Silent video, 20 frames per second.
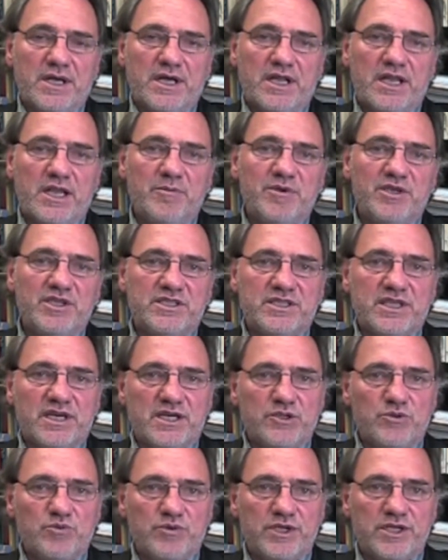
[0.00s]
Let me
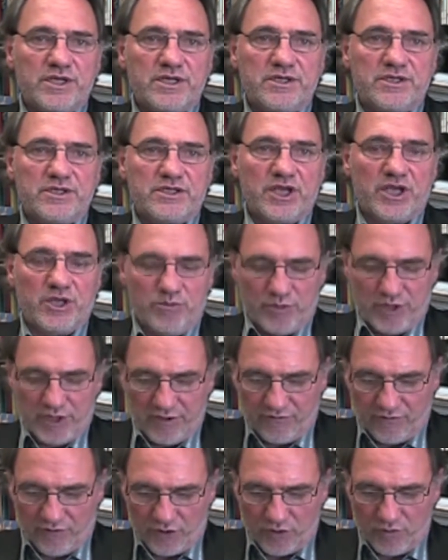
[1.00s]
start with a
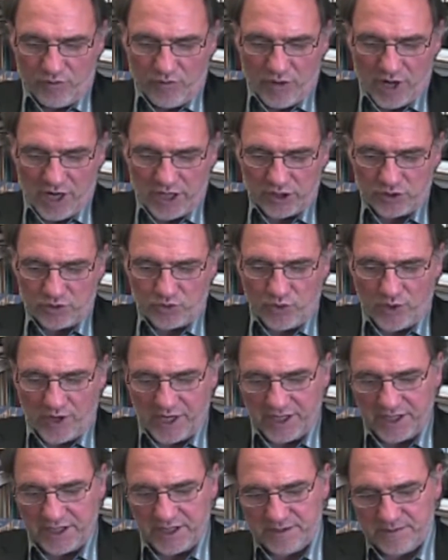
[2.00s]
statement from Mark
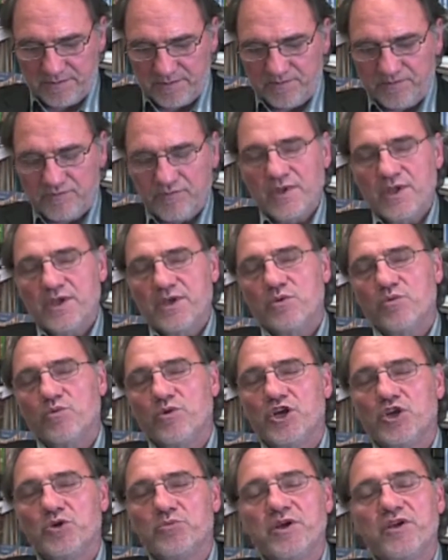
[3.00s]
Twain,
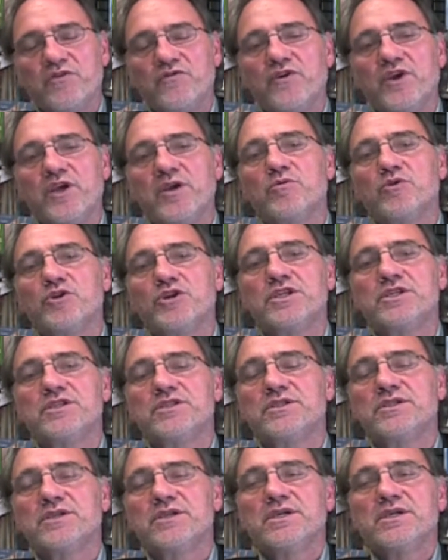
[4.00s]
one of my
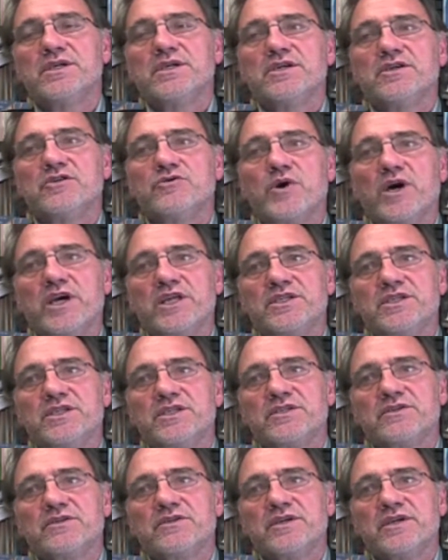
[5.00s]
favorite
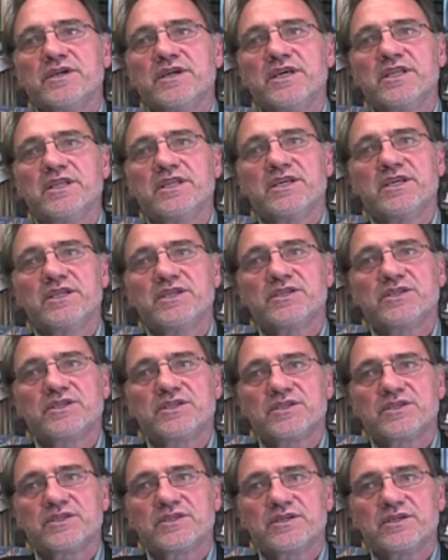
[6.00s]
writers. In
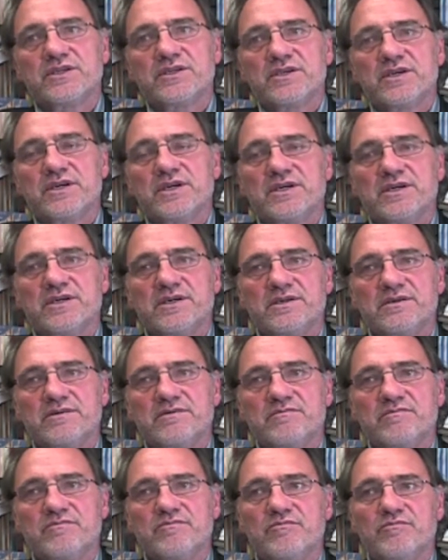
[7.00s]
his
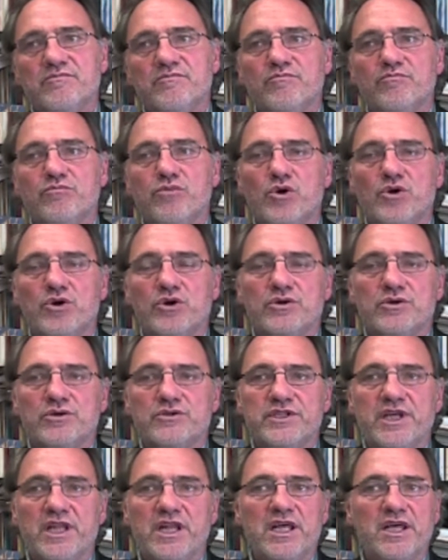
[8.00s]
book,
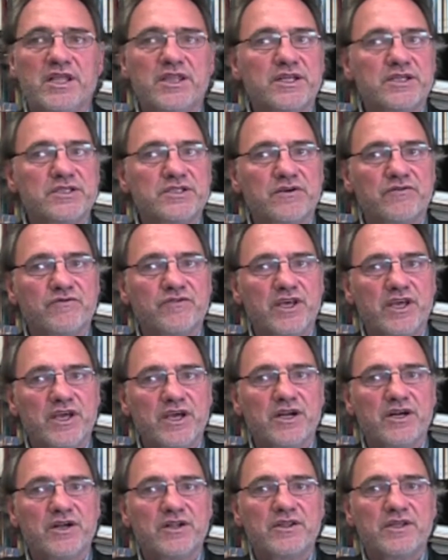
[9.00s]
The Letters of the
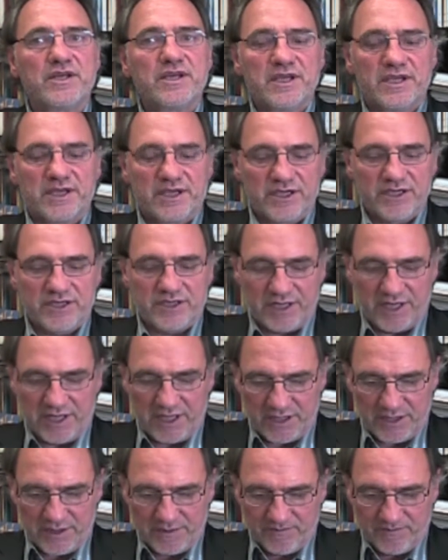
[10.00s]
Earth, he said,